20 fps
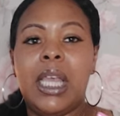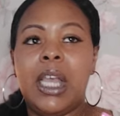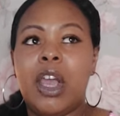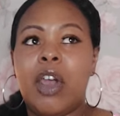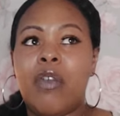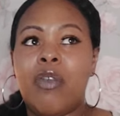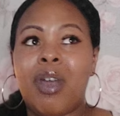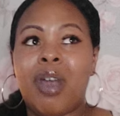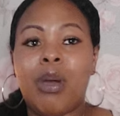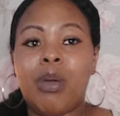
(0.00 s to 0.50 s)

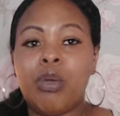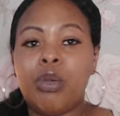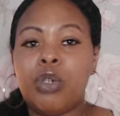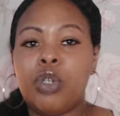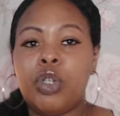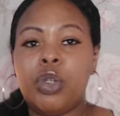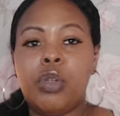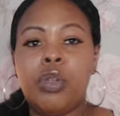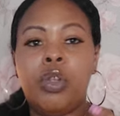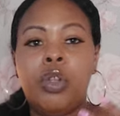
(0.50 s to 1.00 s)

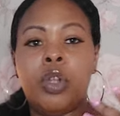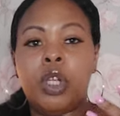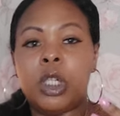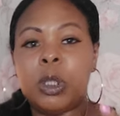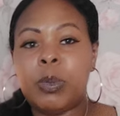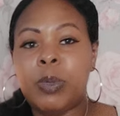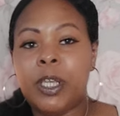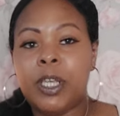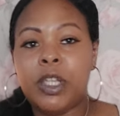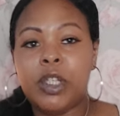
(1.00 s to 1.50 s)
around you, you're not
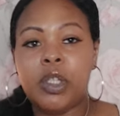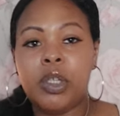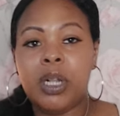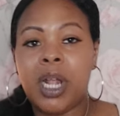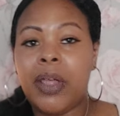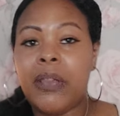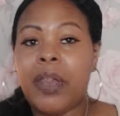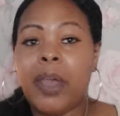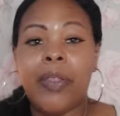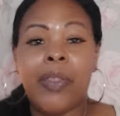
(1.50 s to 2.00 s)
speaking to
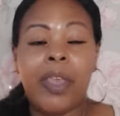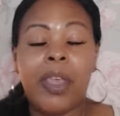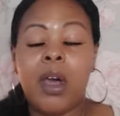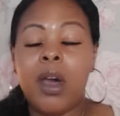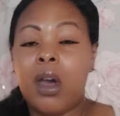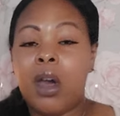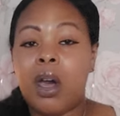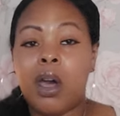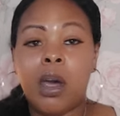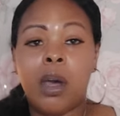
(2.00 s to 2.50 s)
like that. They
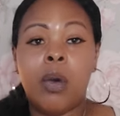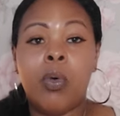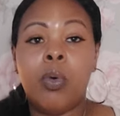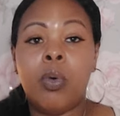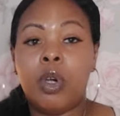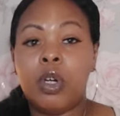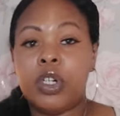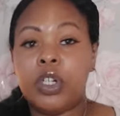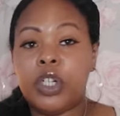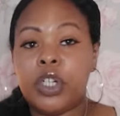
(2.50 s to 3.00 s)
are
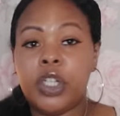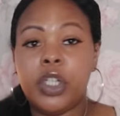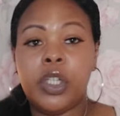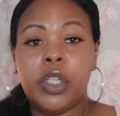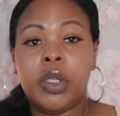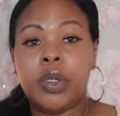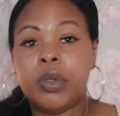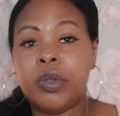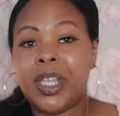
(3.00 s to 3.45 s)
watching you.